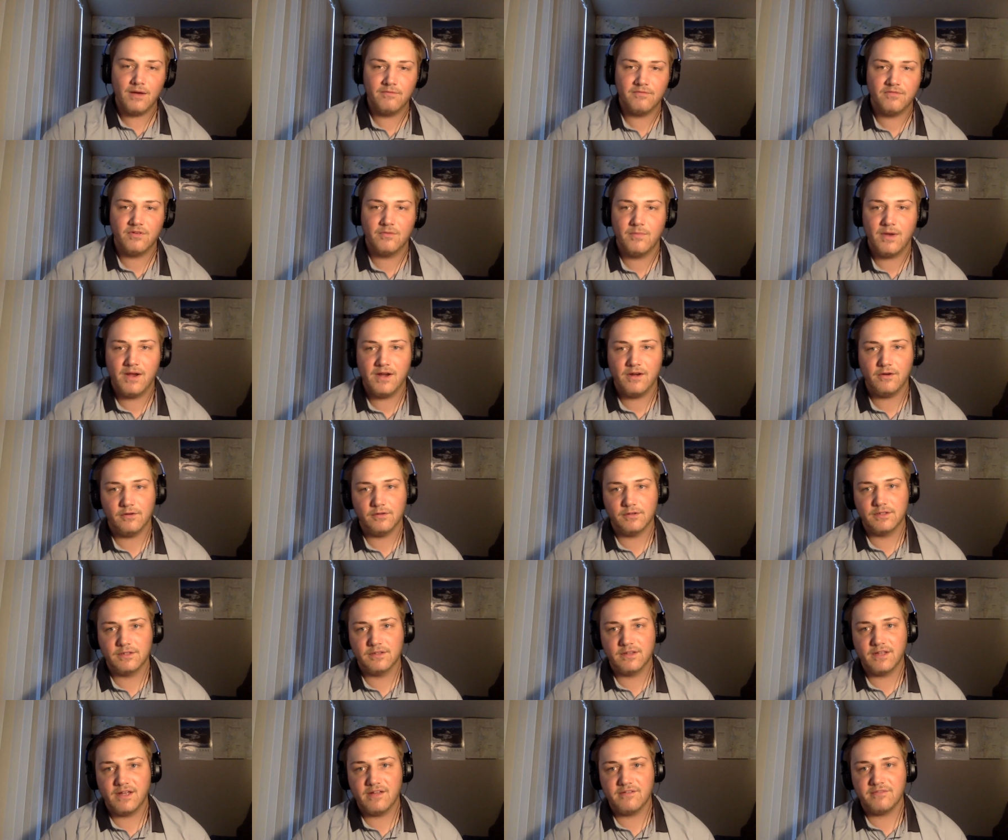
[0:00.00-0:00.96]
from my
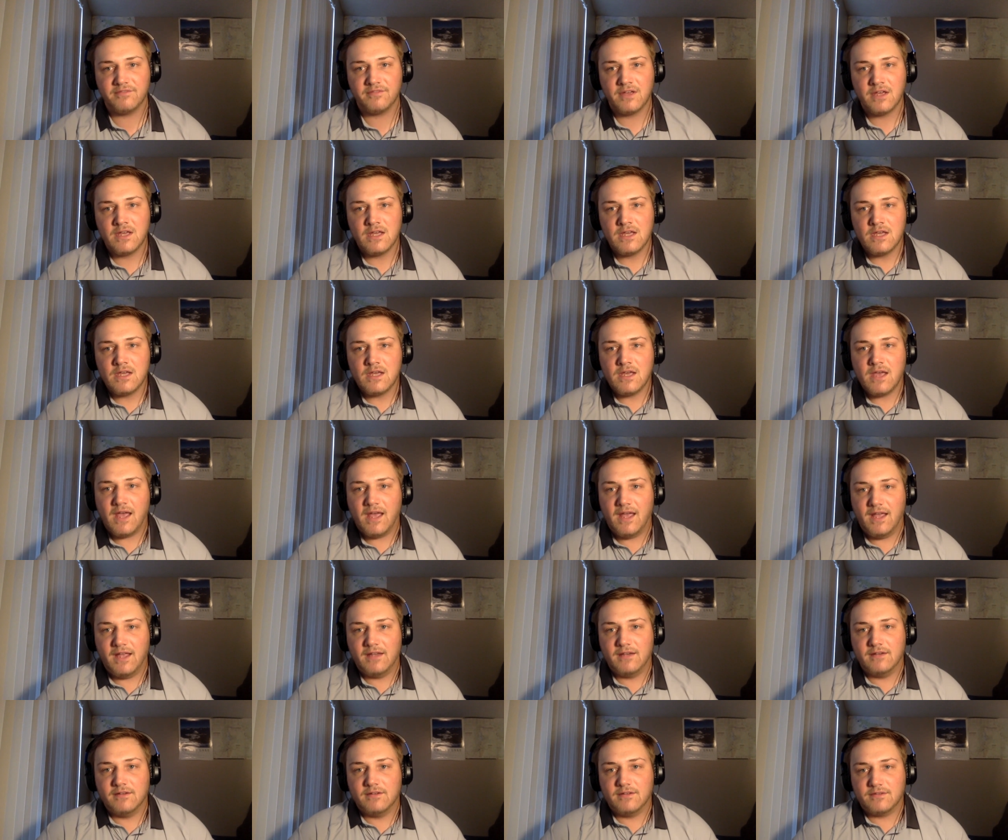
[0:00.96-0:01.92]
early life.
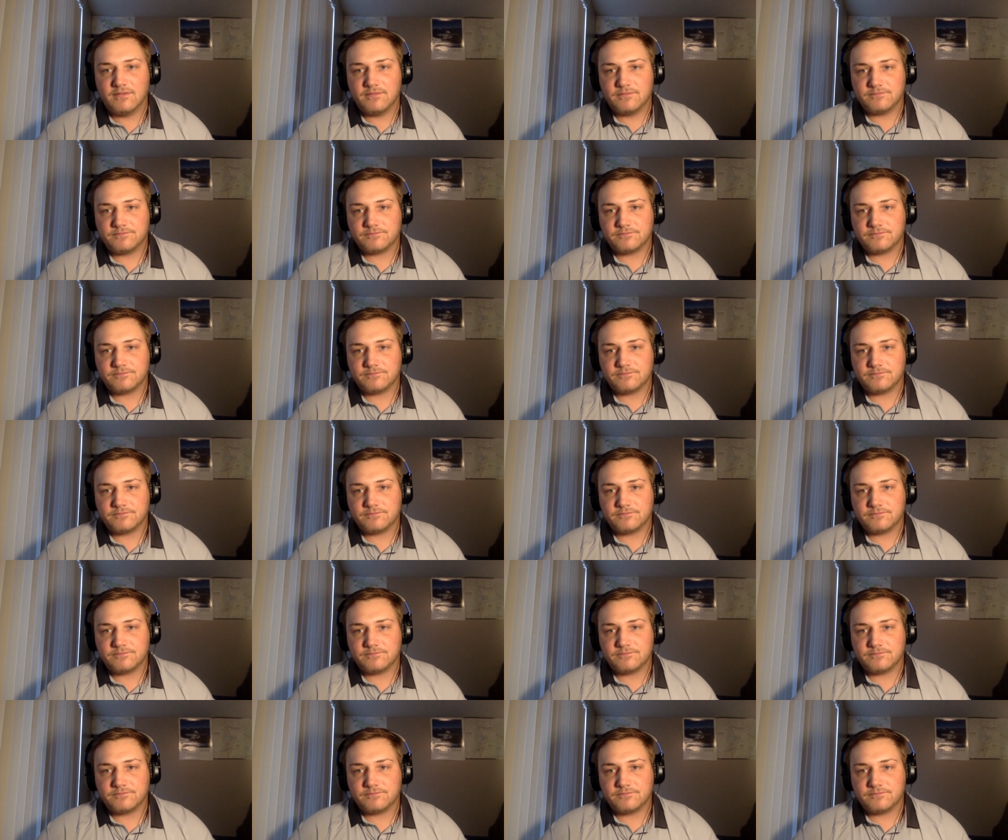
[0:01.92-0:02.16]
And